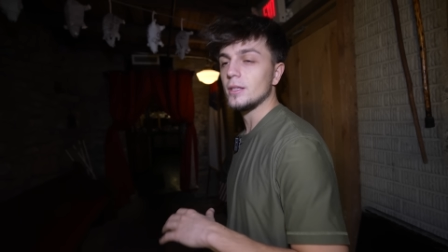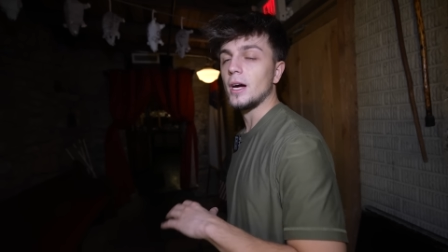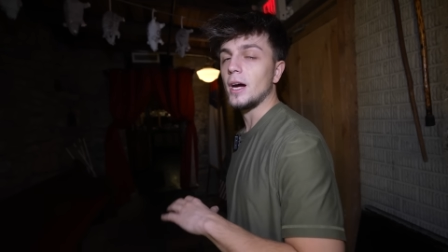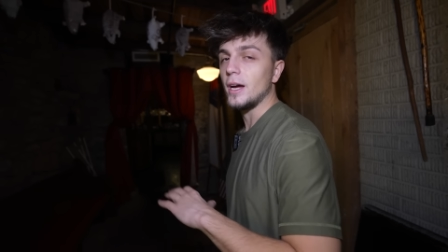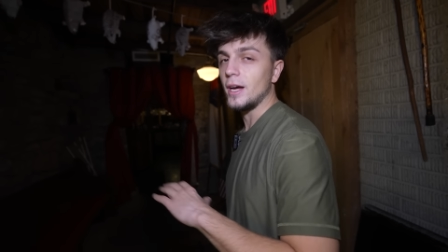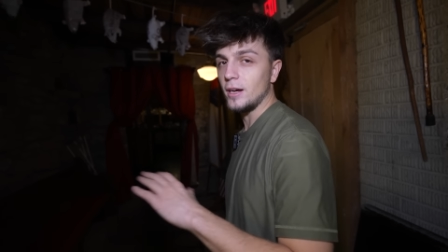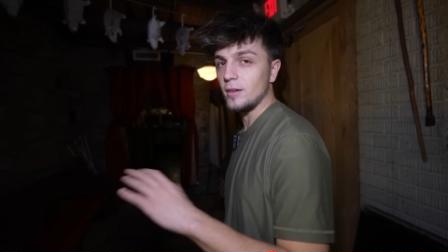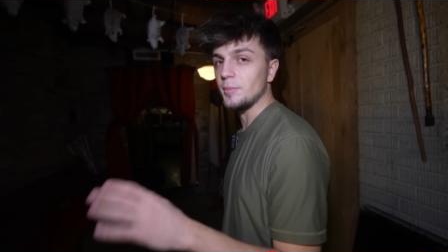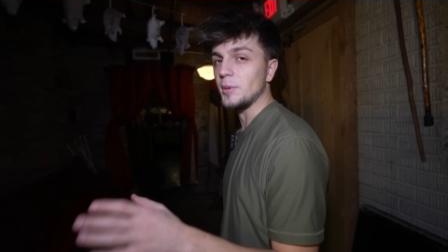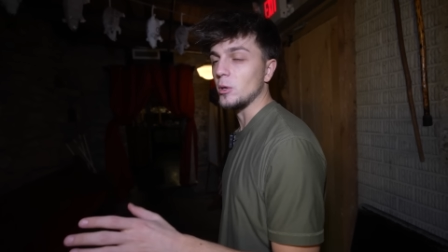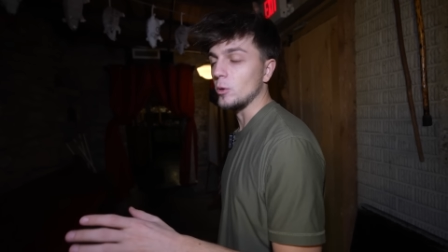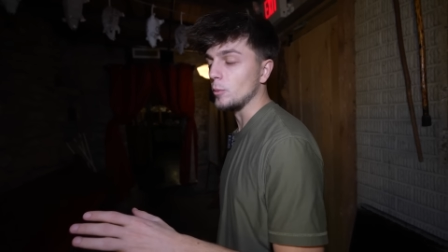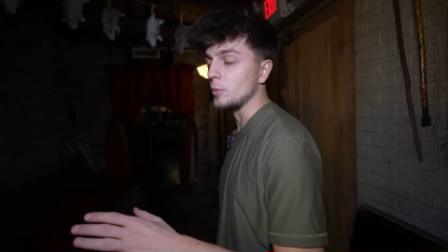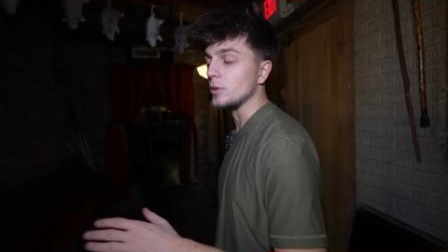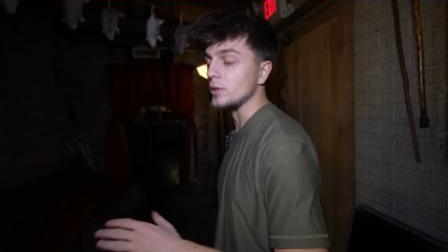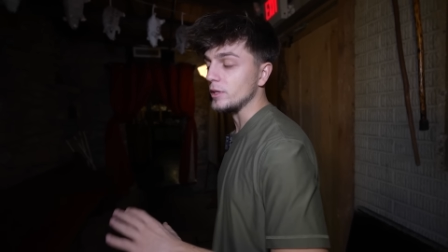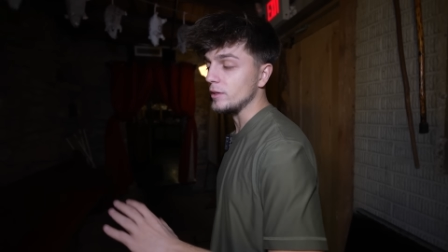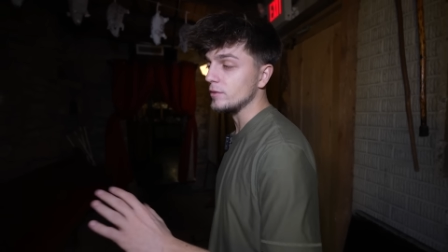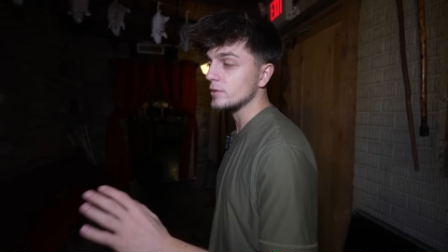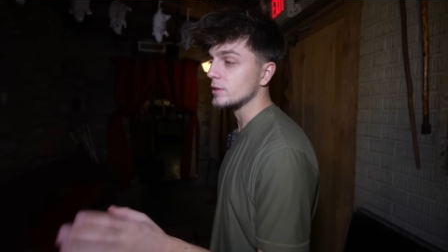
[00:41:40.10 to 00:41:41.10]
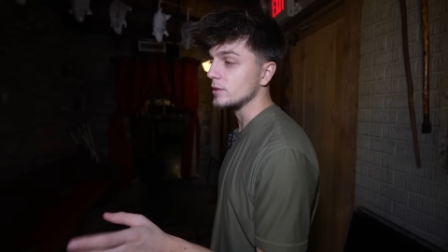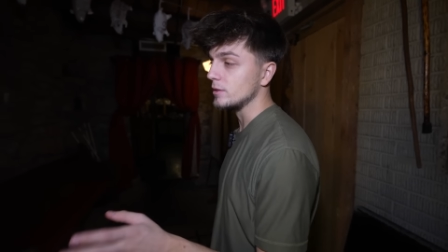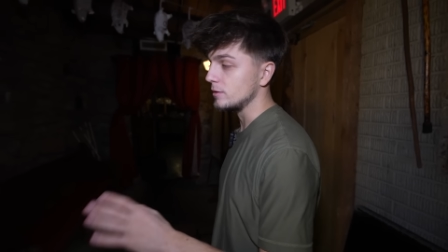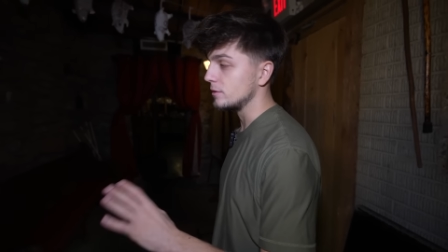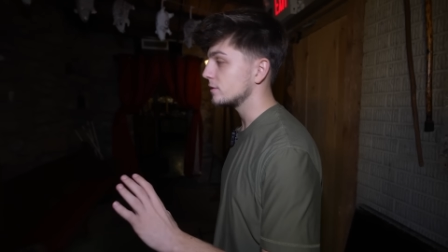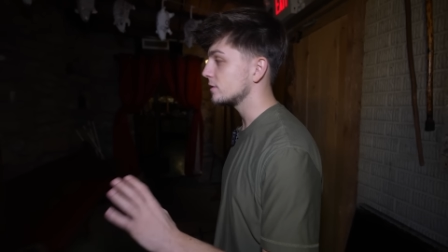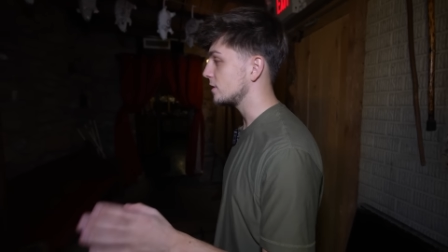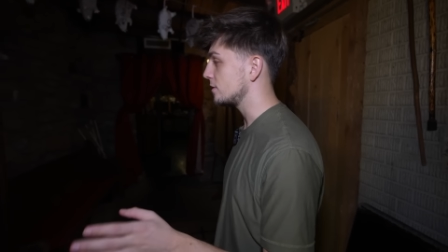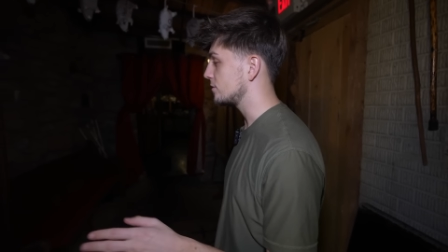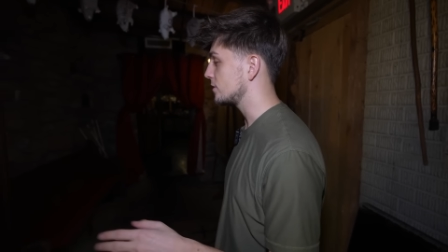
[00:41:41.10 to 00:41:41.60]
I have my own beliefs
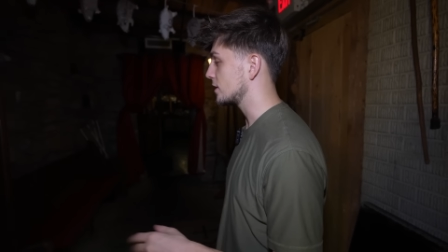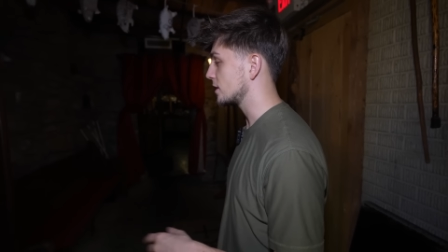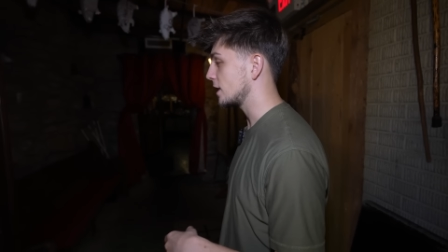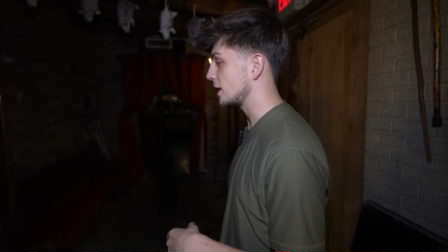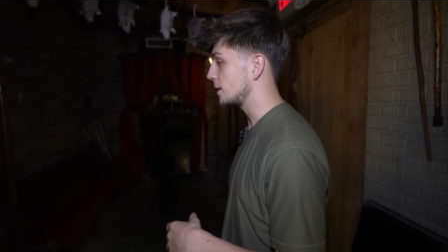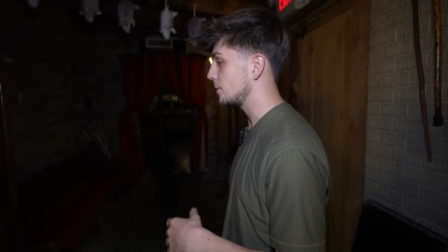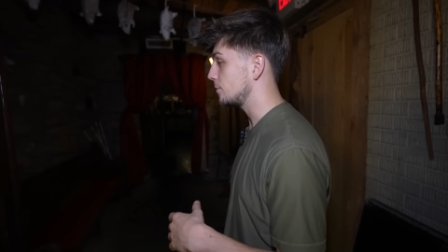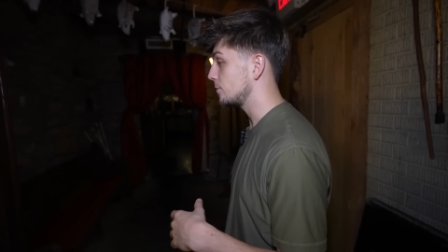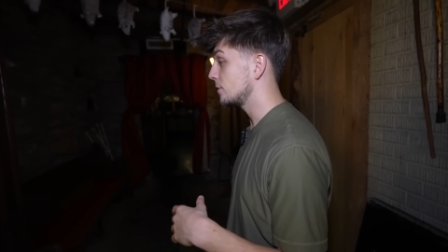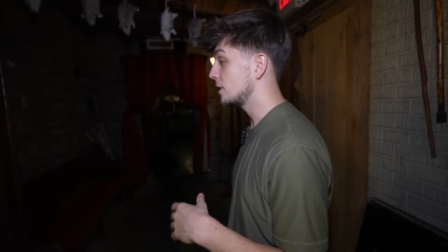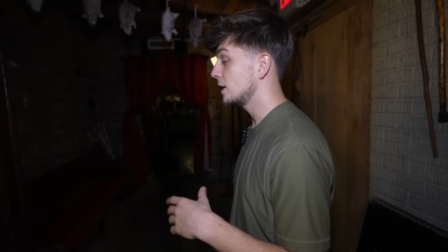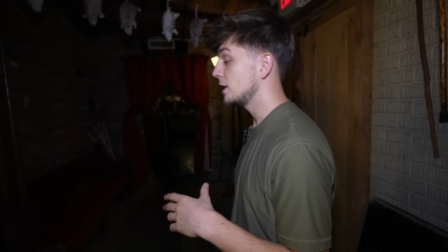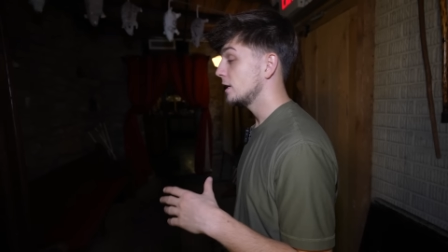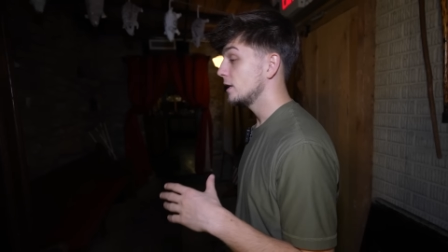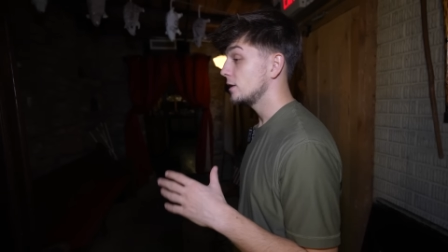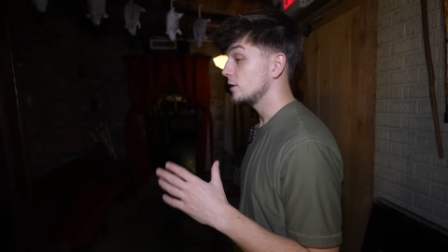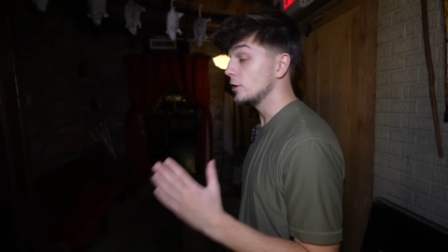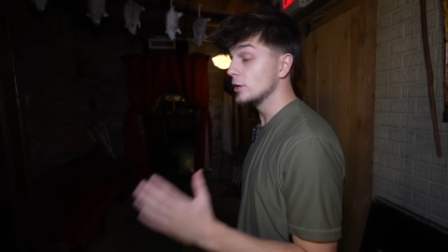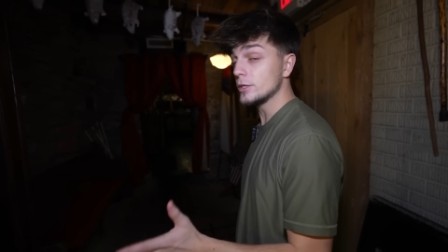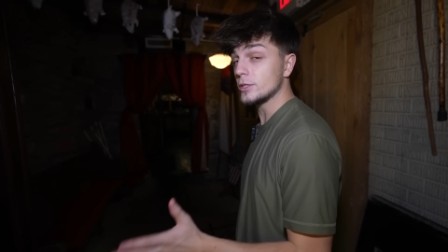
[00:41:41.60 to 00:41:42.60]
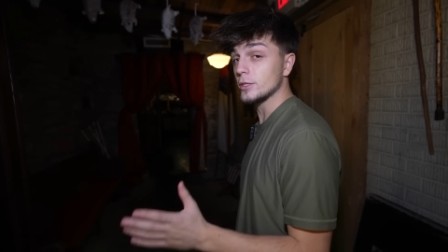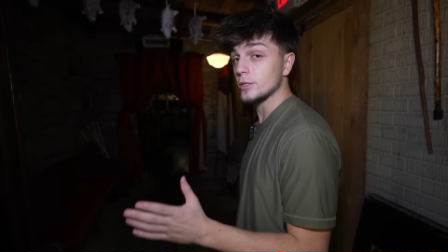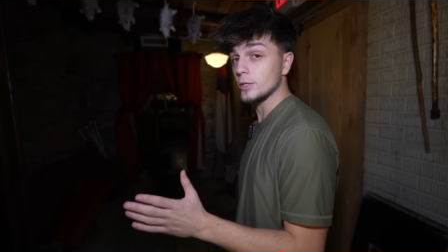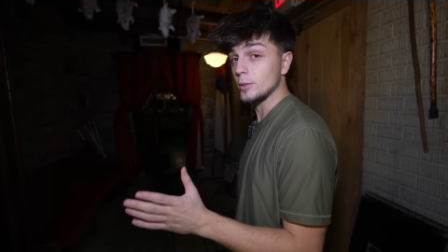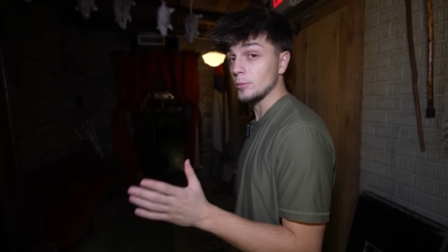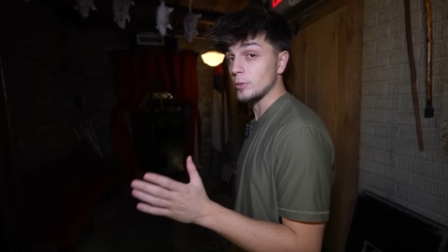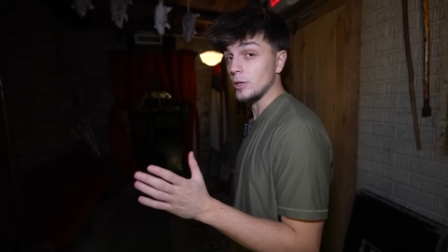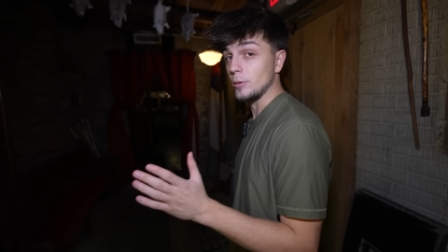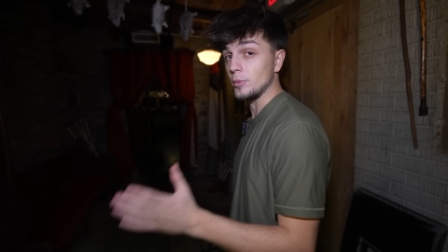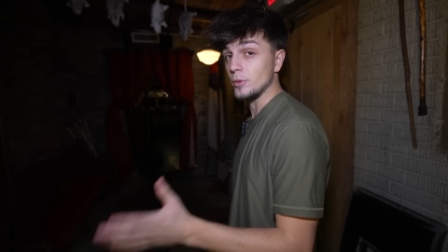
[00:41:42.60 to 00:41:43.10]
and stuff like that. This is
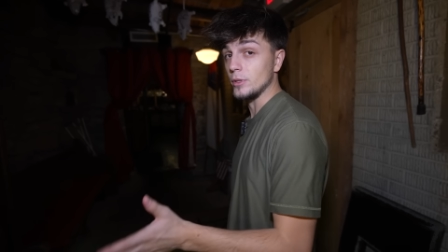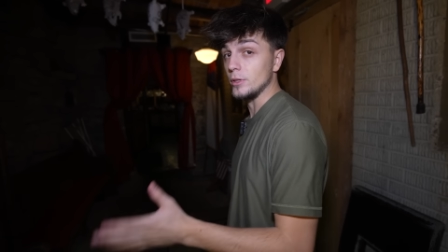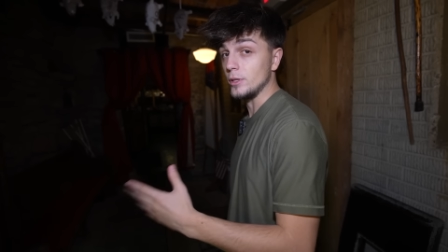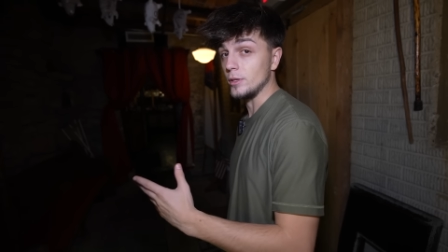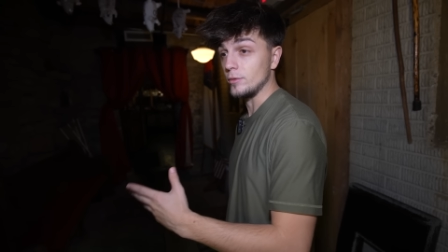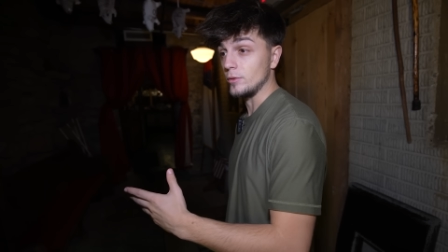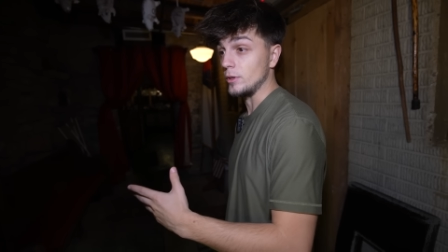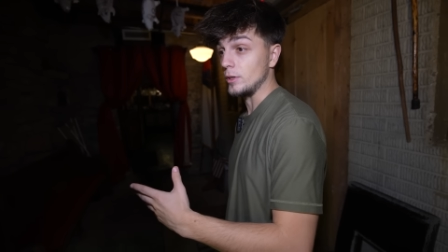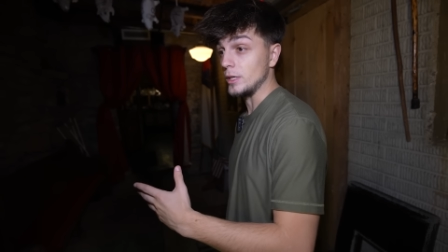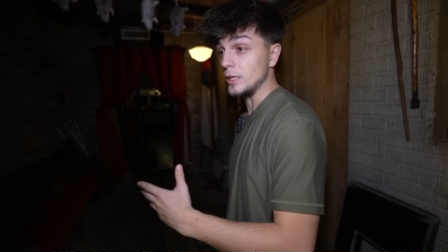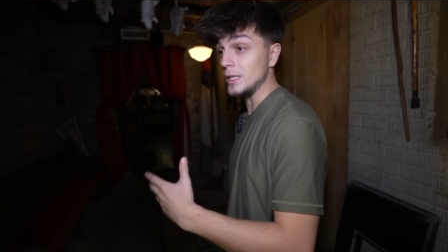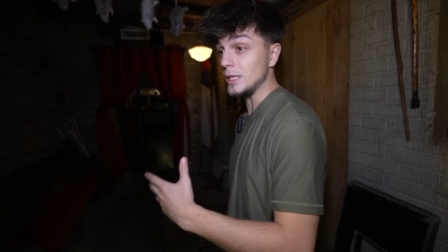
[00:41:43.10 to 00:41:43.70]
something completely different.